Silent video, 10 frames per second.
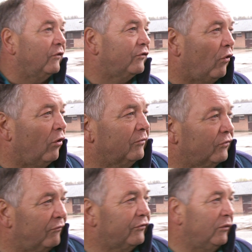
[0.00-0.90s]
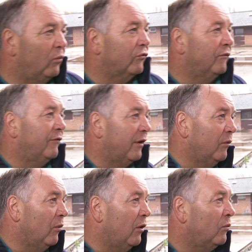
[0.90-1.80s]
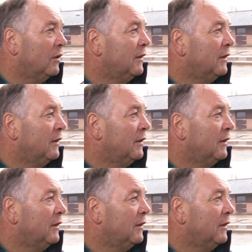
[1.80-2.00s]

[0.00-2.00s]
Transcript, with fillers: the time because obviously he wasn't very well.